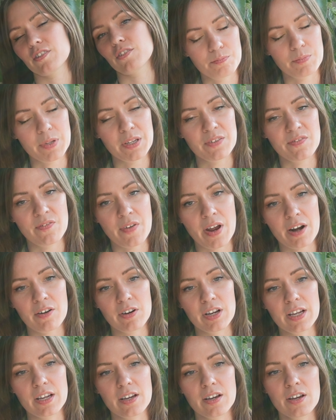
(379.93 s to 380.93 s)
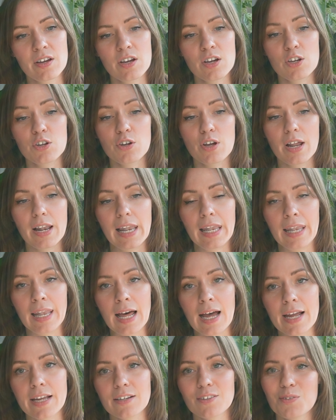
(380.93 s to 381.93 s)
Be very
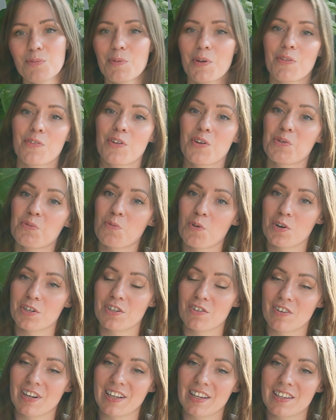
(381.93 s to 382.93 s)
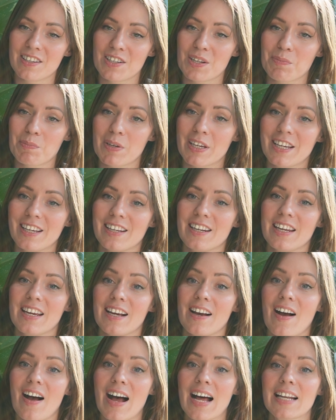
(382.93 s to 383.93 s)
light with your watering in the
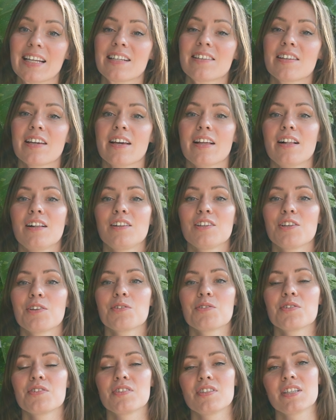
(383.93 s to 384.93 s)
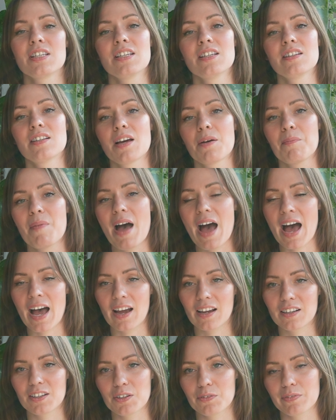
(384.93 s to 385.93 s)
beginning until you see them
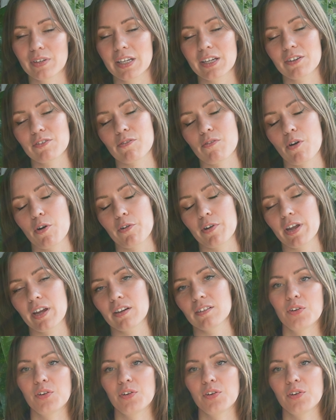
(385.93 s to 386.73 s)
actively growing.